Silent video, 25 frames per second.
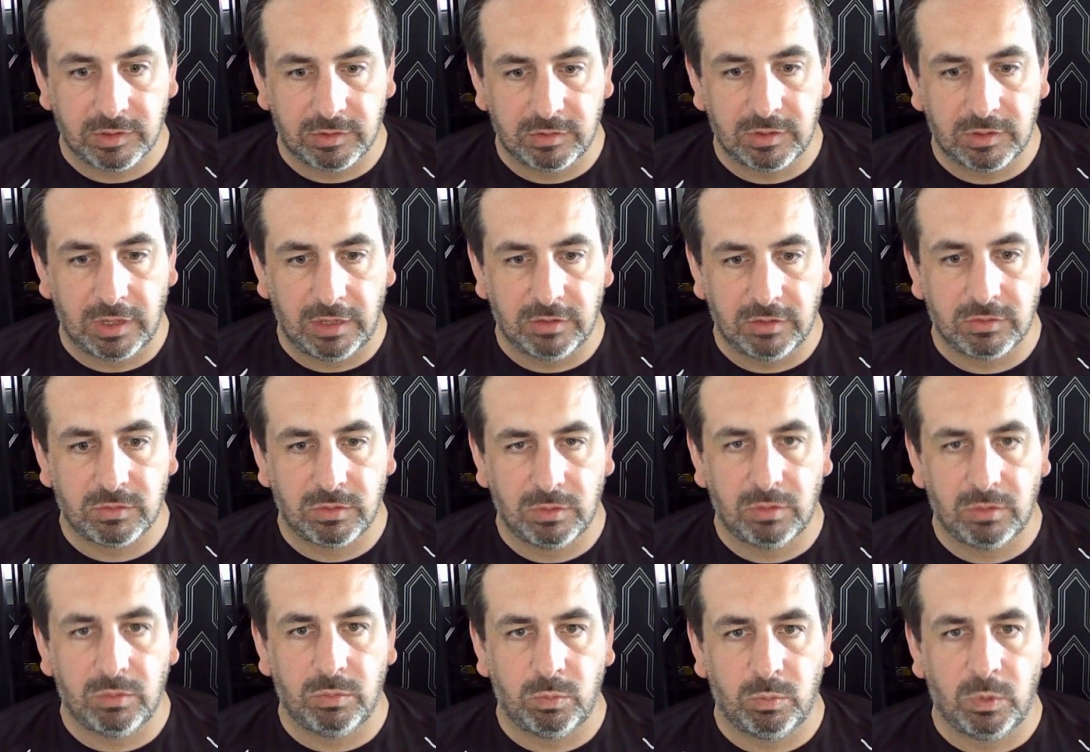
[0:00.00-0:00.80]

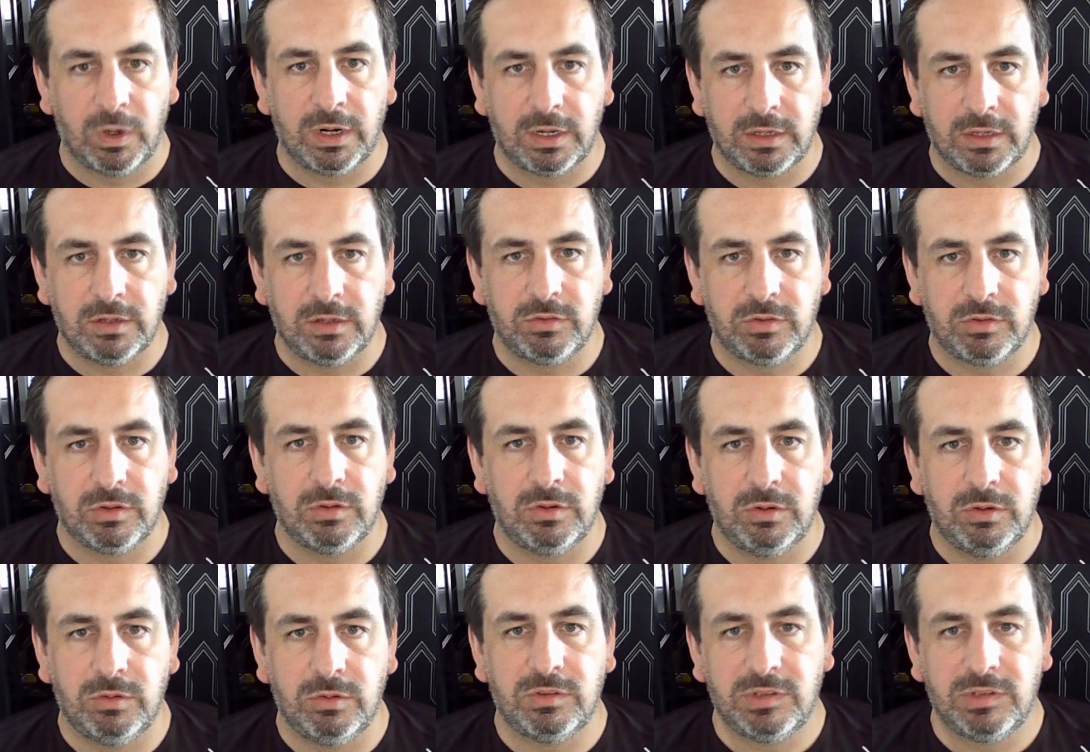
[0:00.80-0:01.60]
It's when I used to
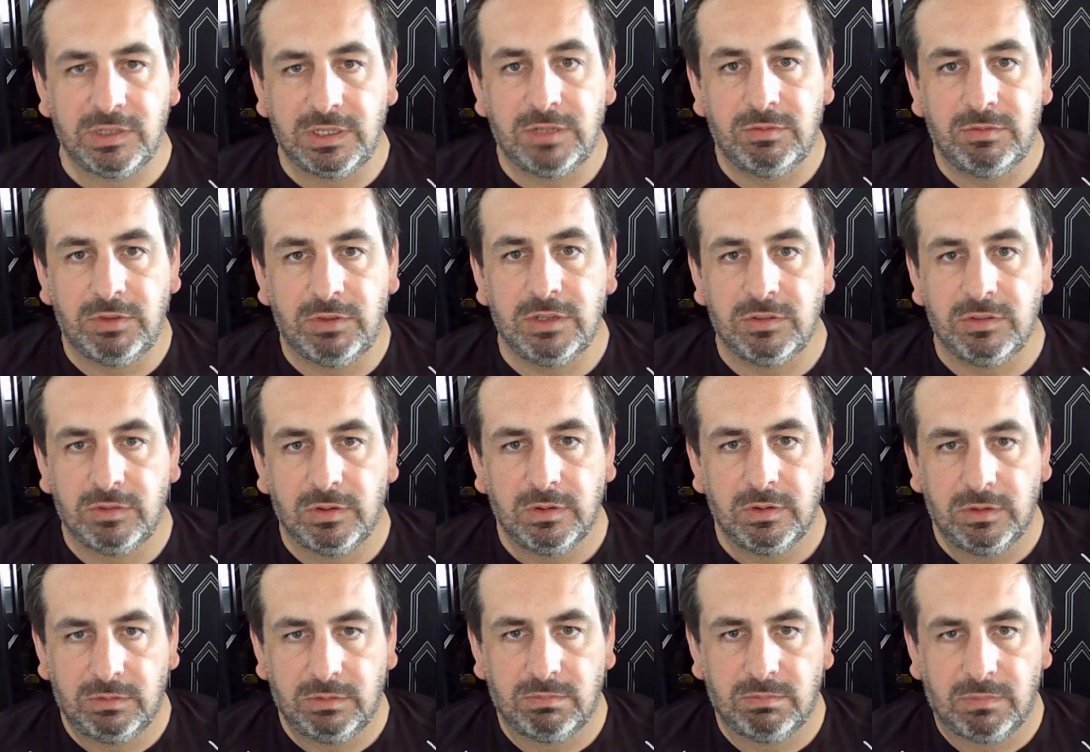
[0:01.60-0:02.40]
use TVs
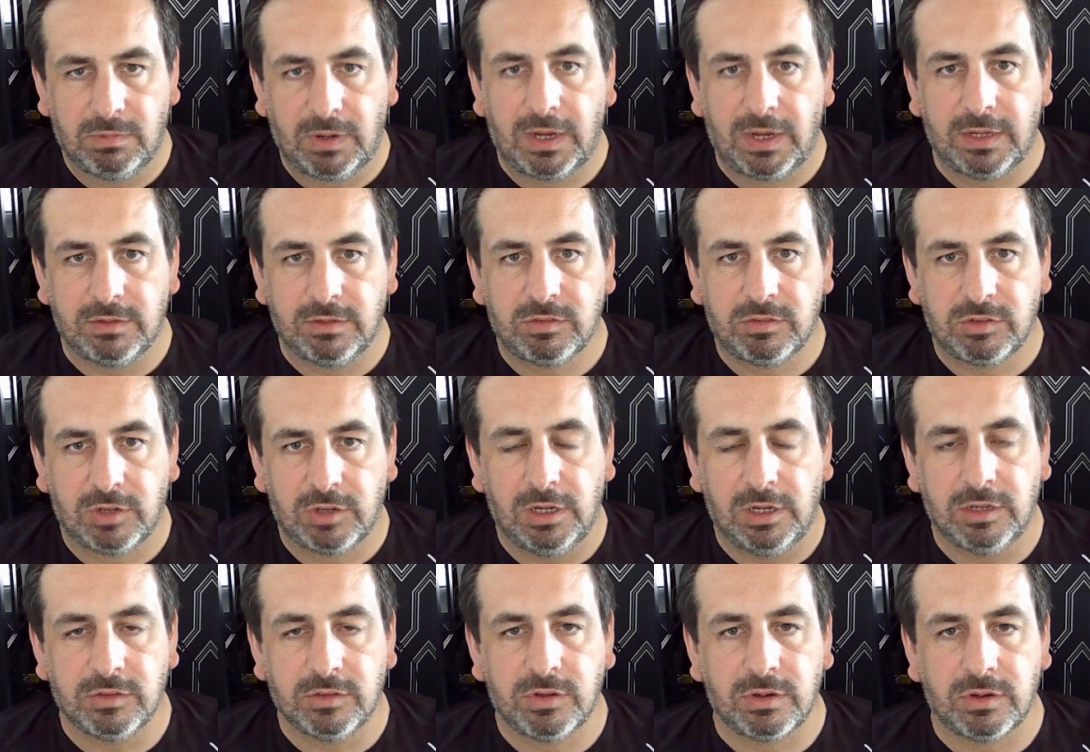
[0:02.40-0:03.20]
that had
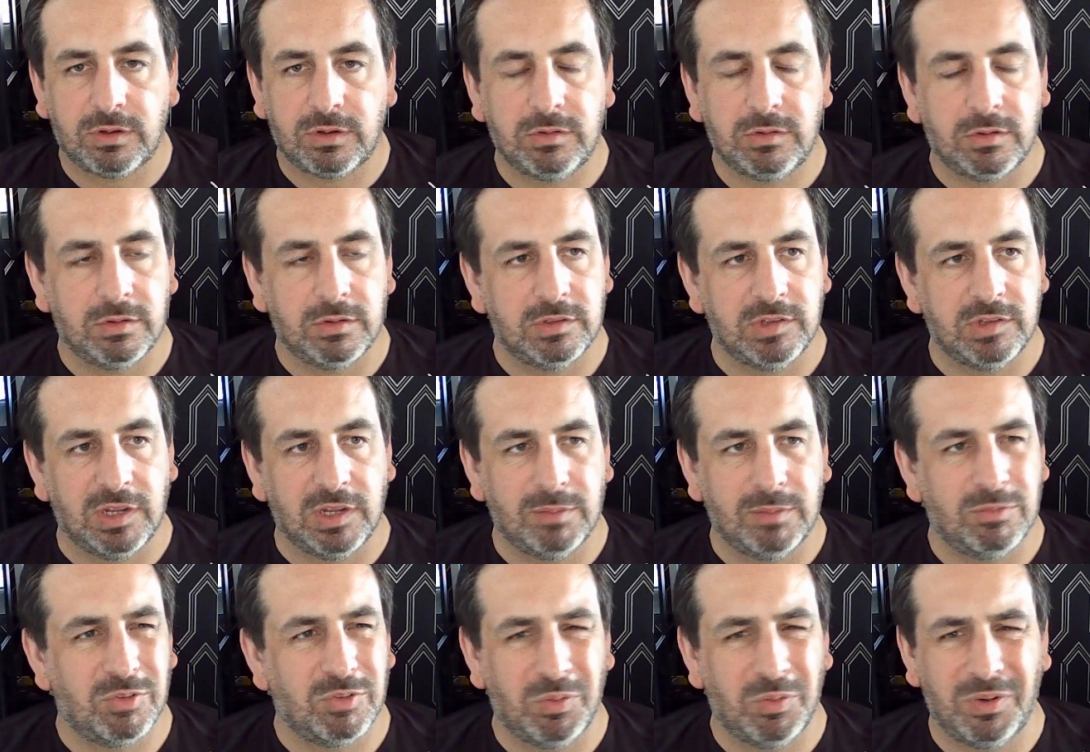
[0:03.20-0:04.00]
SCART sockets all the
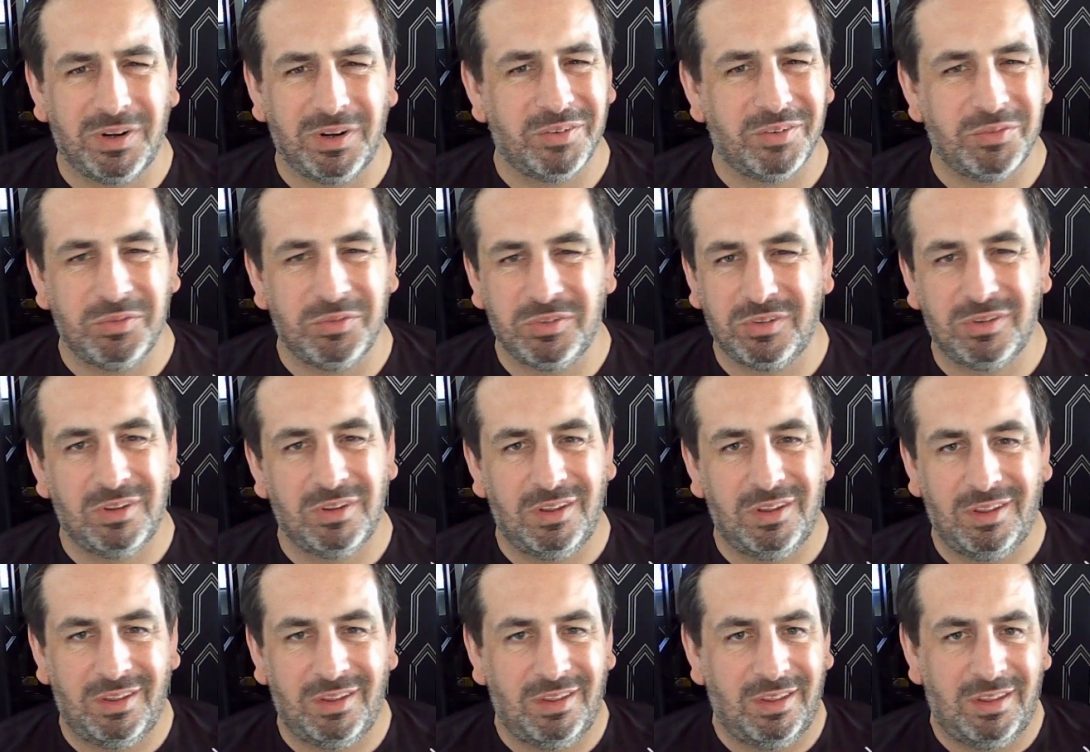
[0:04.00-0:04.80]
time. So when I was
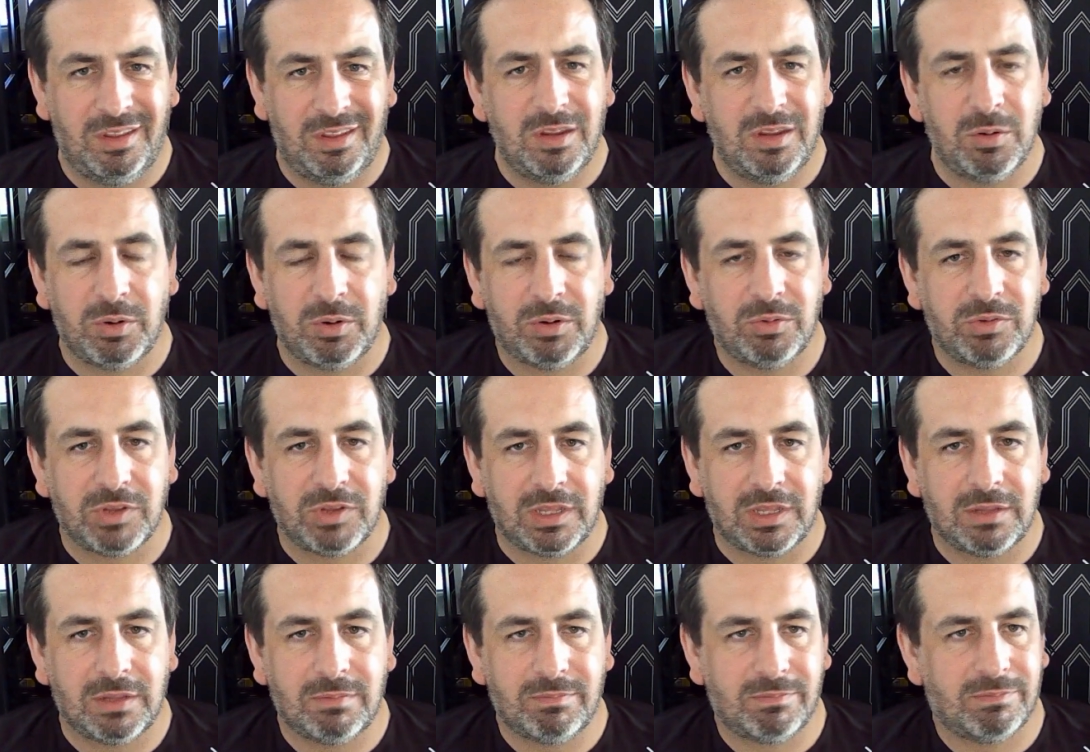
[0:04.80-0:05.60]

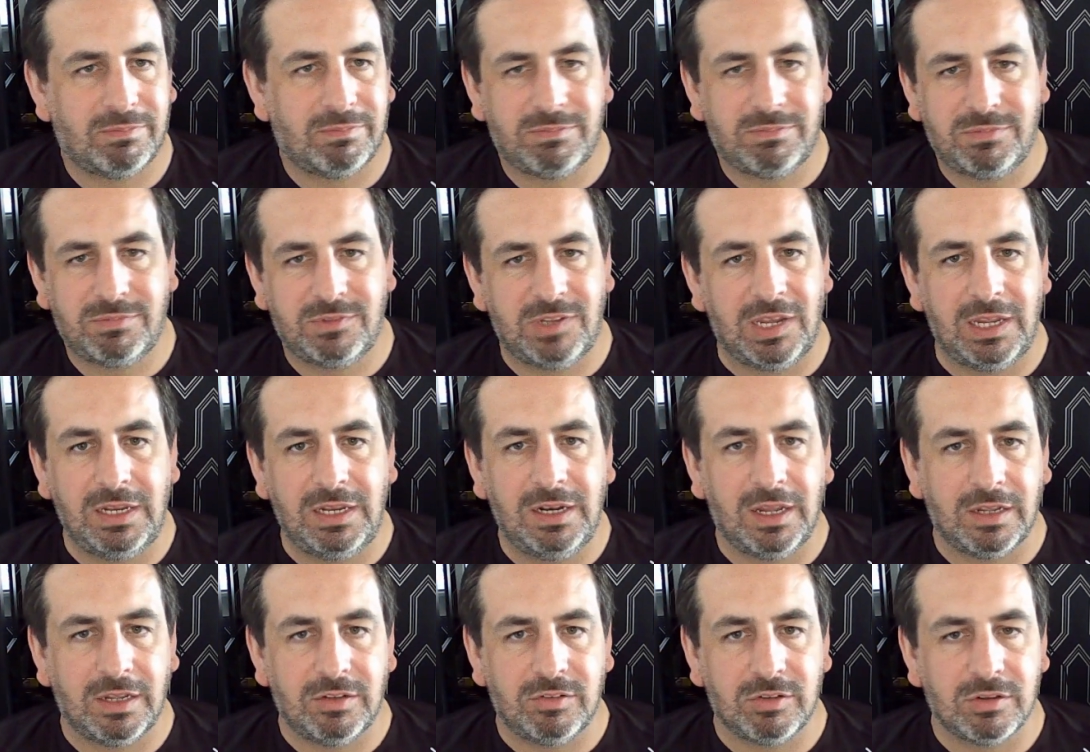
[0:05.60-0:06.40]
a
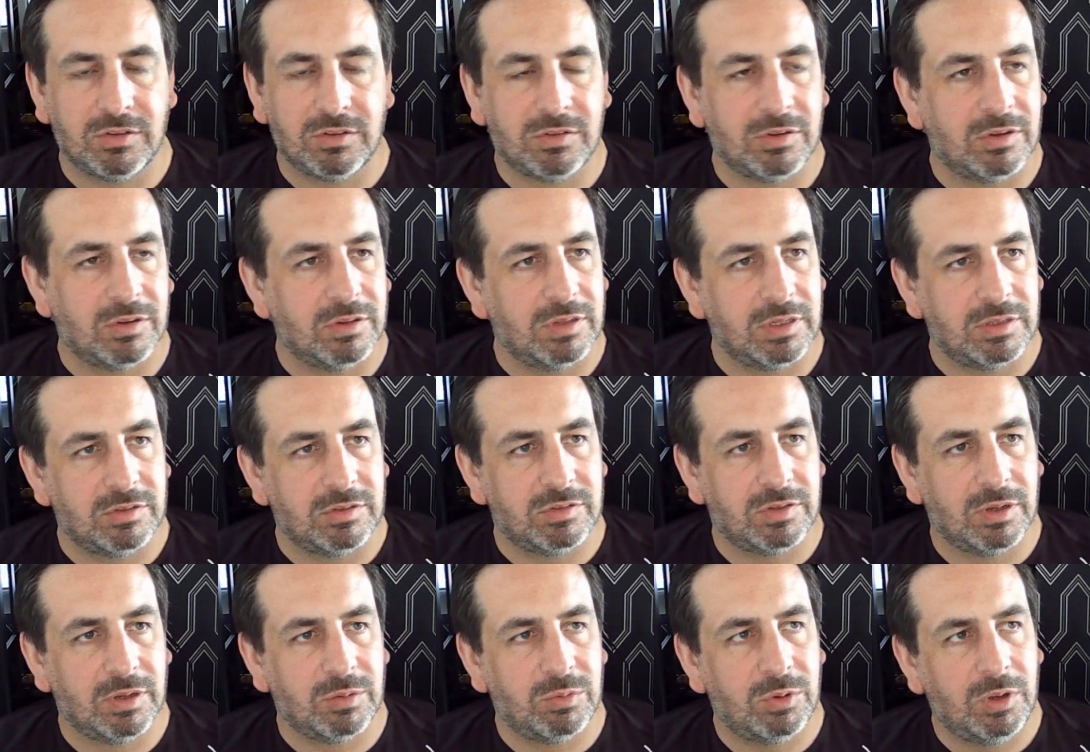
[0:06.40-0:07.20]
teenager sort of thing.
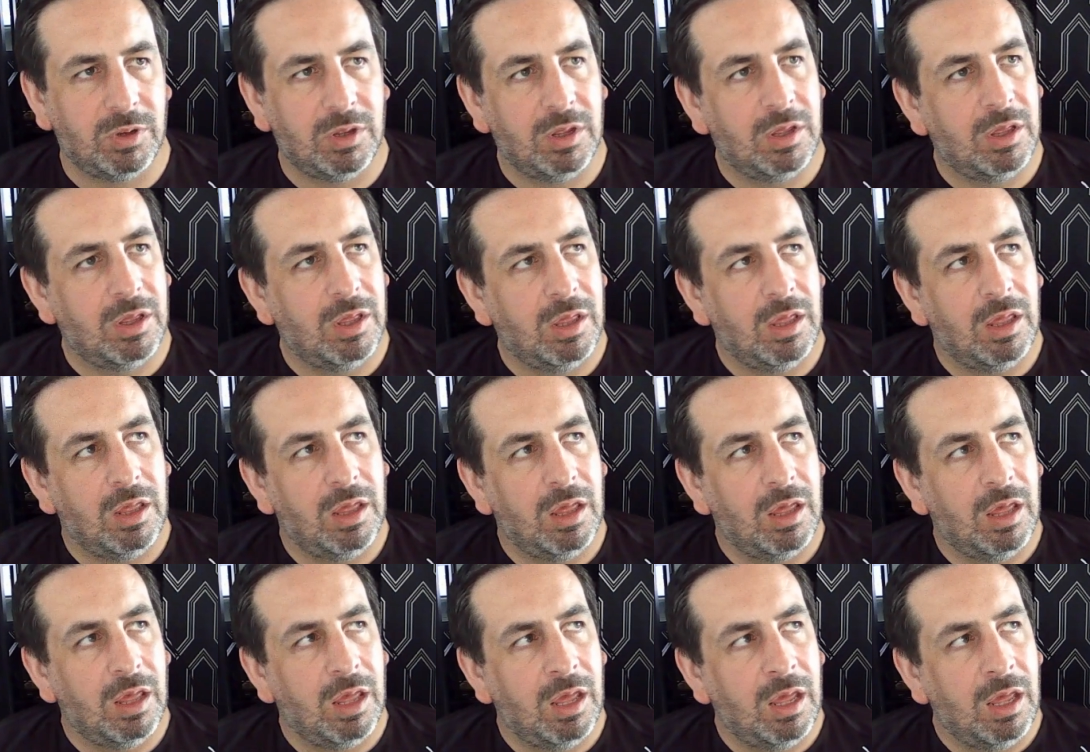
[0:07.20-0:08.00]
So
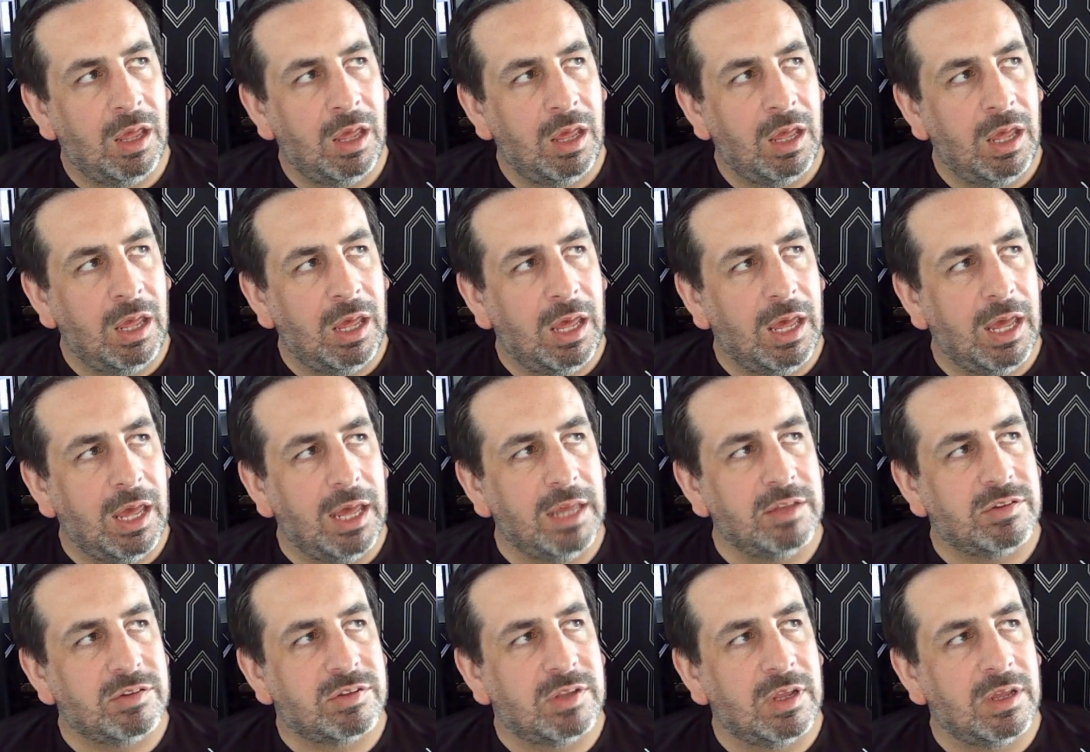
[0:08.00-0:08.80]

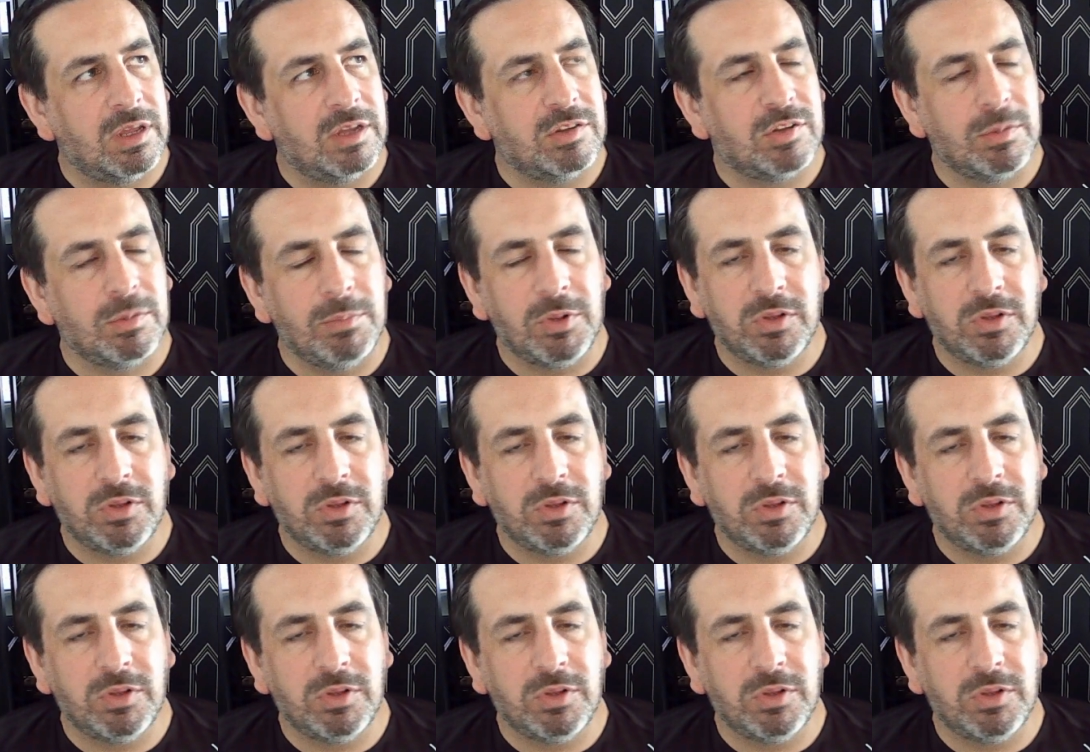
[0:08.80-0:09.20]
it's a